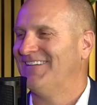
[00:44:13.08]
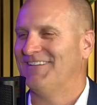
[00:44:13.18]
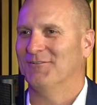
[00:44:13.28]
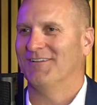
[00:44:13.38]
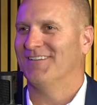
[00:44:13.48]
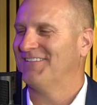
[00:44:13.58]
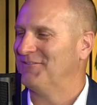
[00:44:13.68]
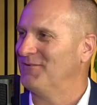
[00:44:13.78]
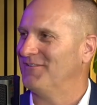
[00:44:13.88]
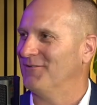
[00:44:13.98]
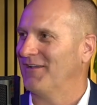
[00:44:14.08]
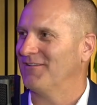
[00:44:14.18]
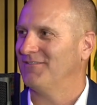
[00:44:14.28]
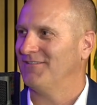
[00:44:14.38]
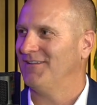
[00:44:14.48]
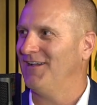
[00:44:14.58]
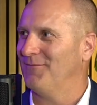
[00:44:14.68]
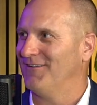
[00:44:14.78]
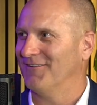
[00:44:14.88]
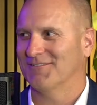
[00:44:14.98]
And you're like, yeah,
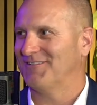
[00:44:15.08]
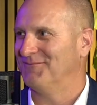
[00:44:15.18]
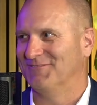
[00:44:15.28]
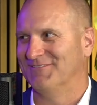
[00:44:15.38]
but or something.